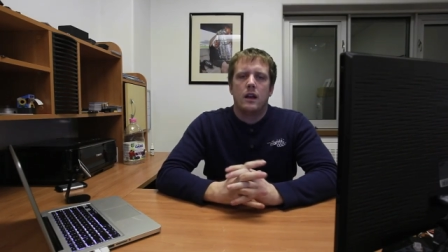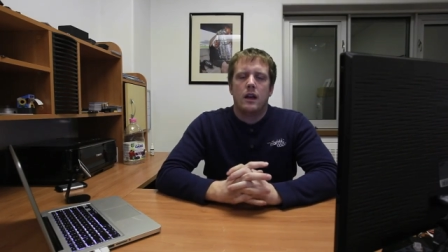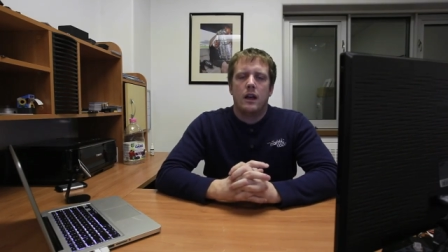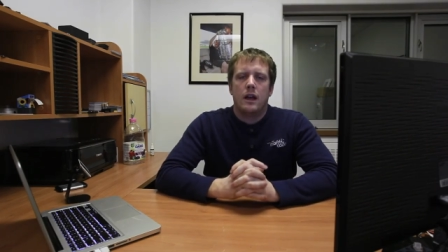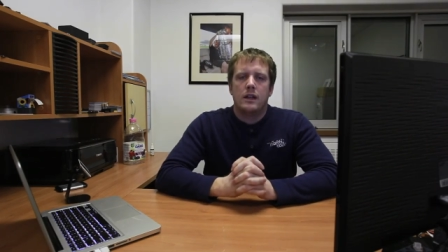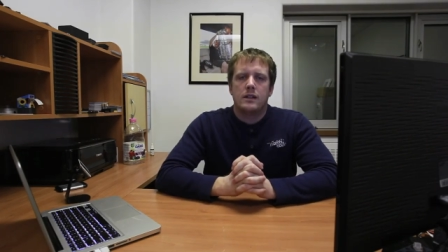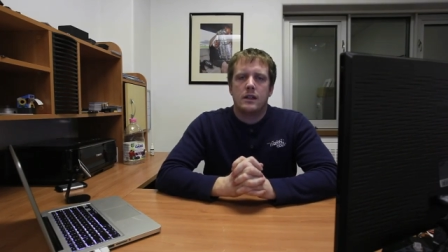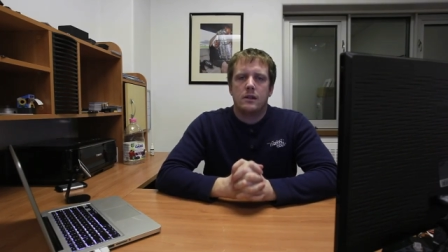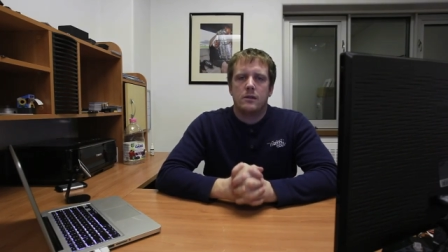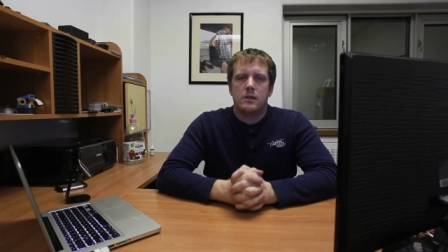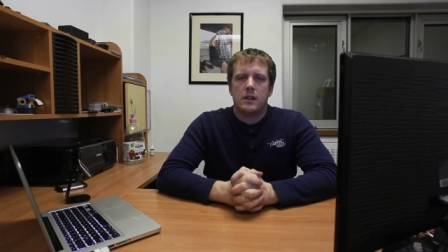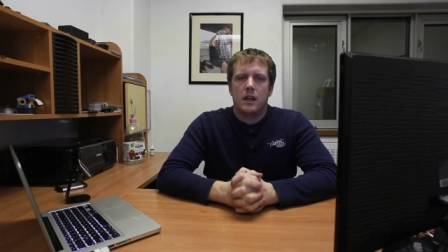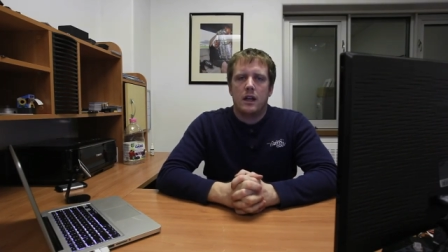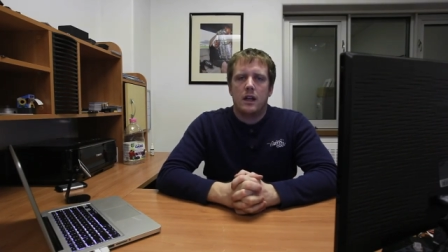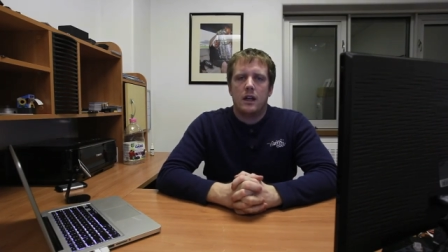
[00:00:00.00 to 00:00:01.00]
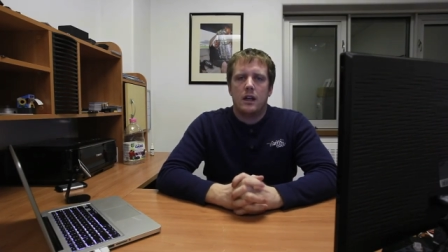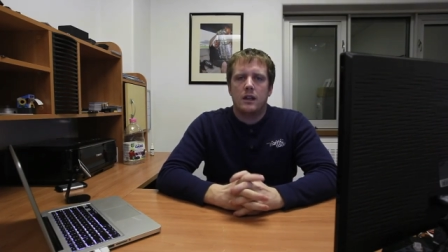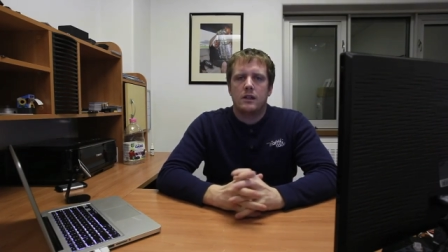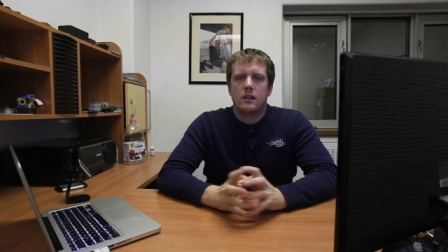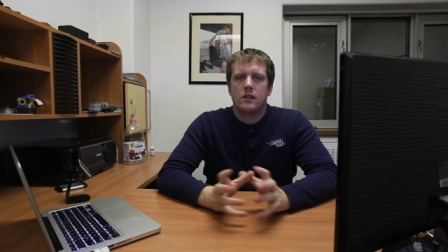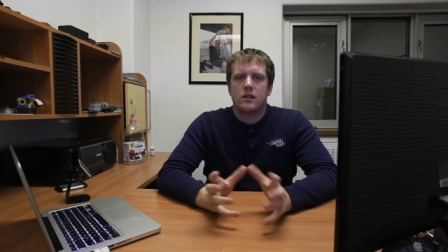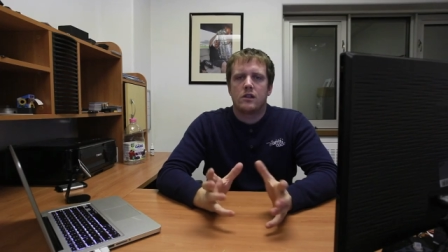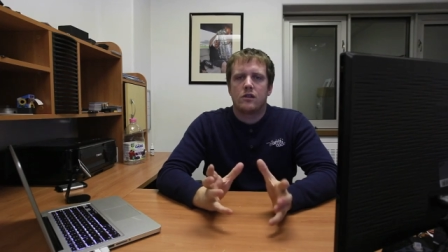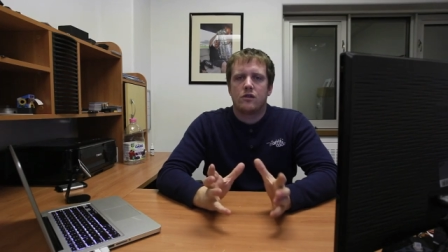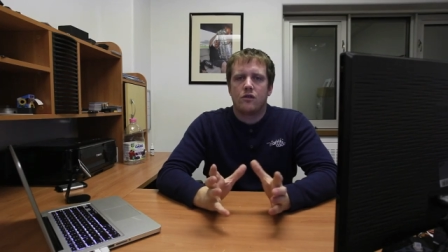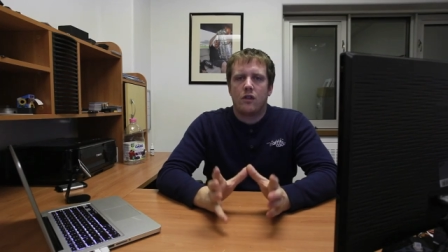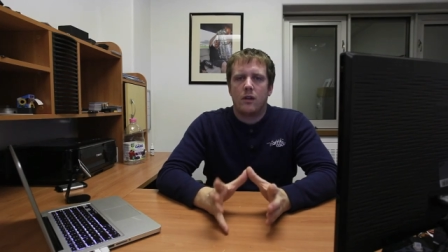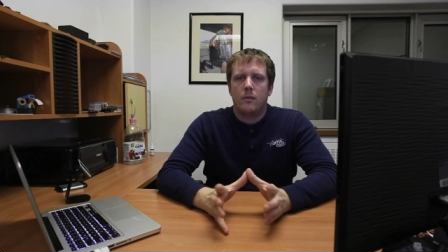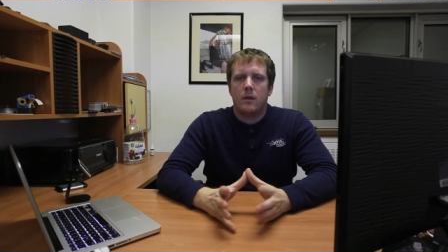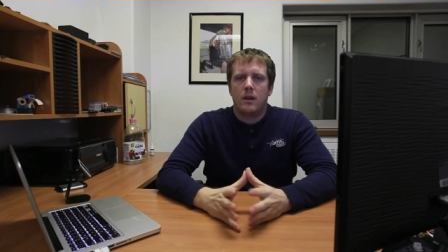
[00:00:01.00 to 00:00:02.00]
As I was saying, it's
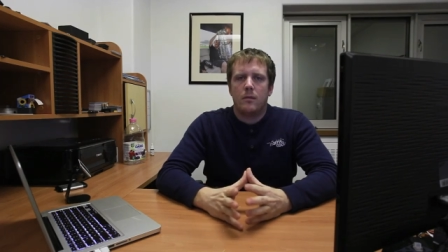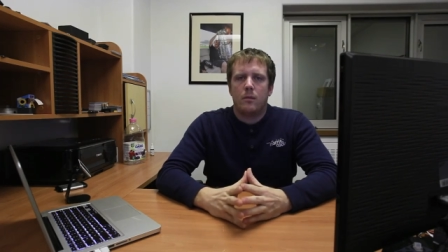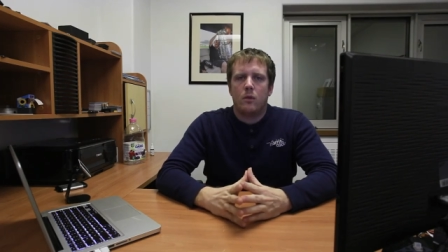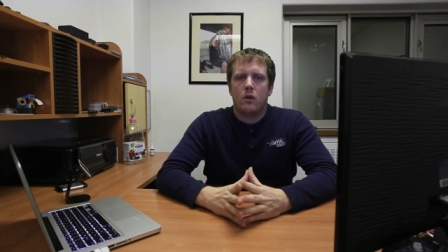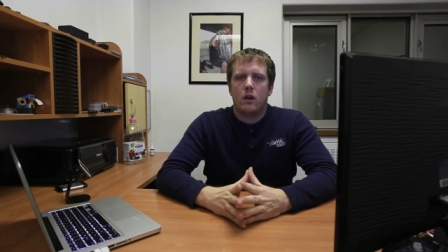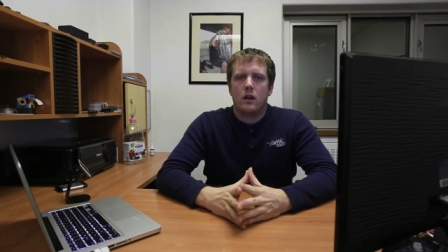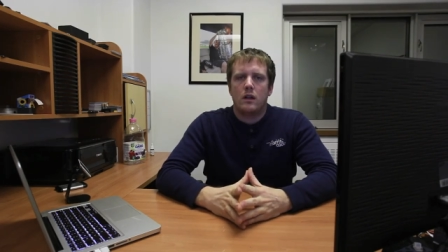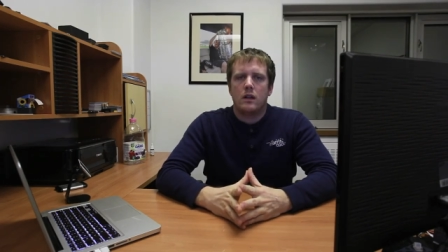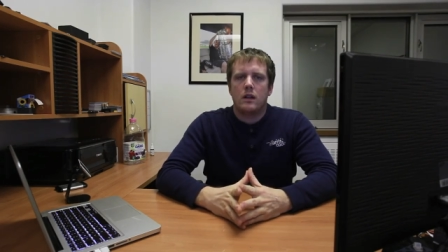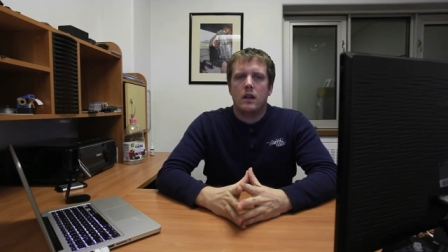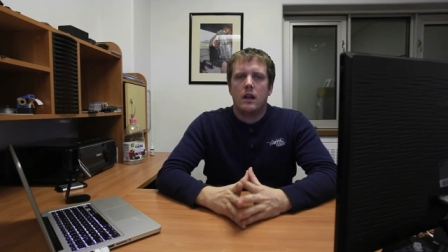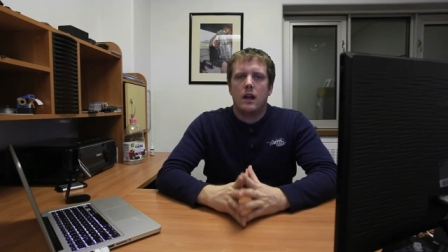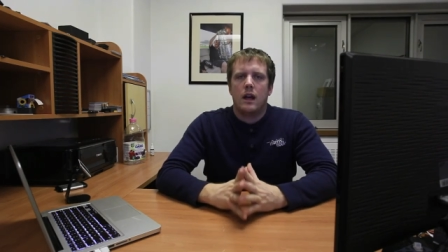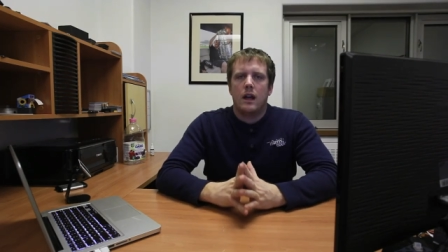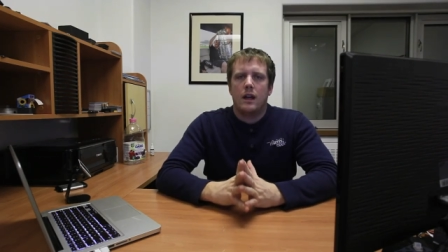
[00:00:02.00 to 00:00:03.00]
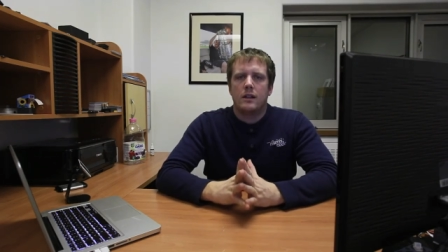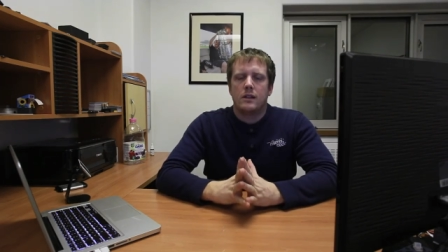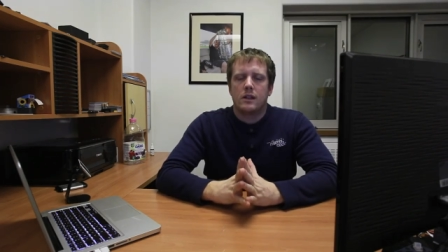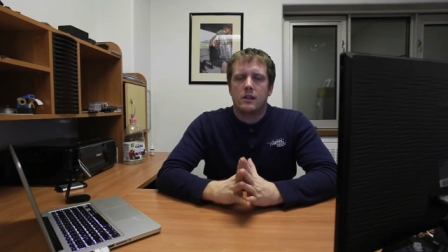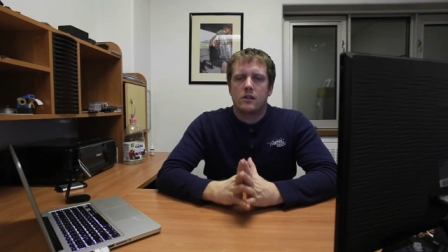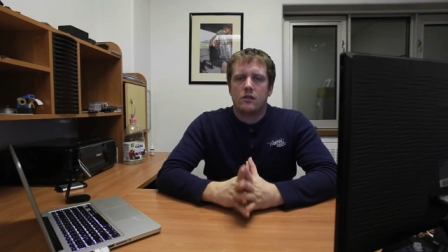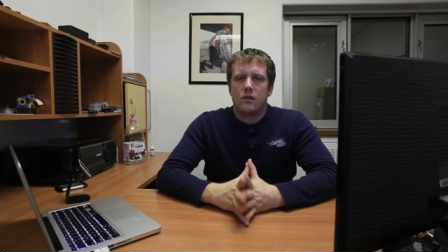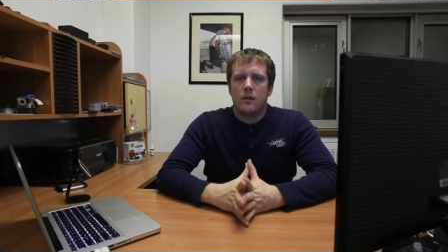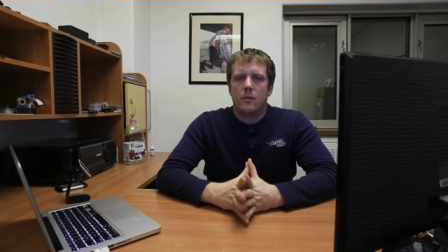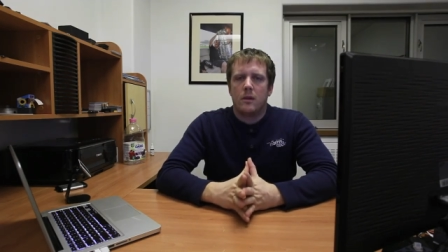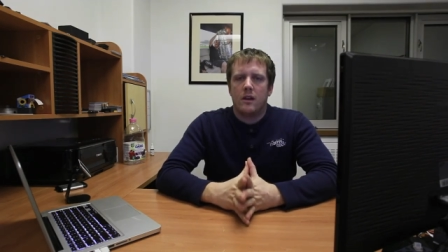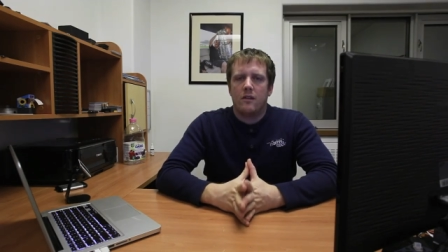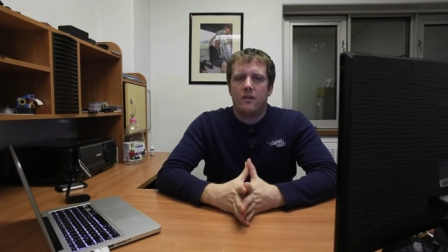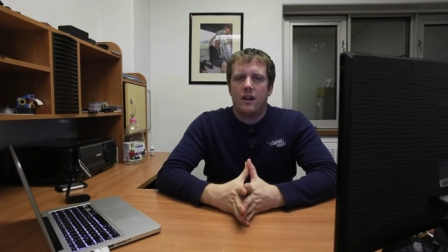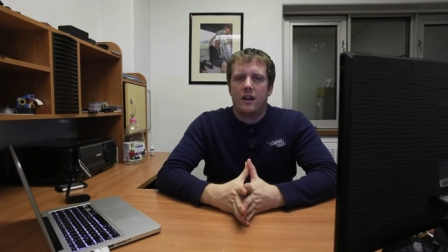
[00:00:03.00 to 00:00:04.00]
extremely important and it's extremely
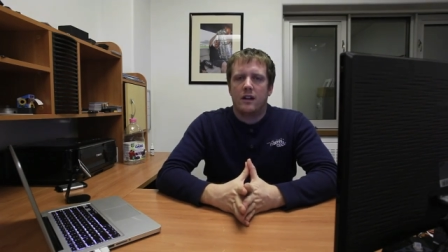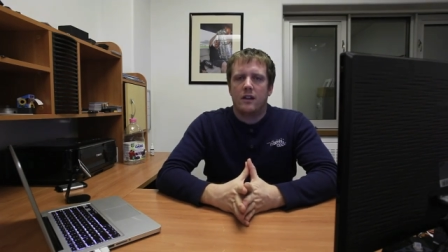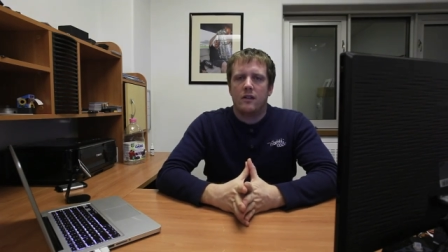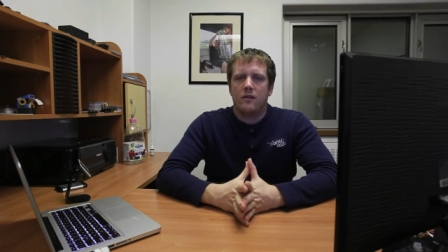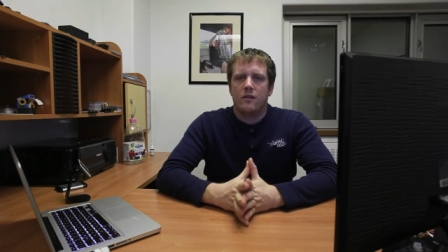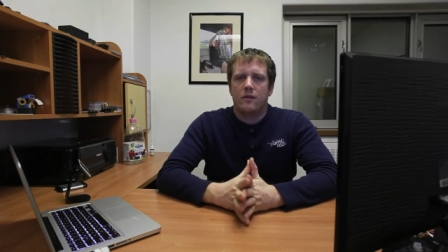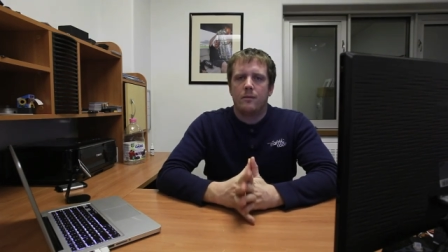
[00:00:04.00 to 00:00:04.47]
effective.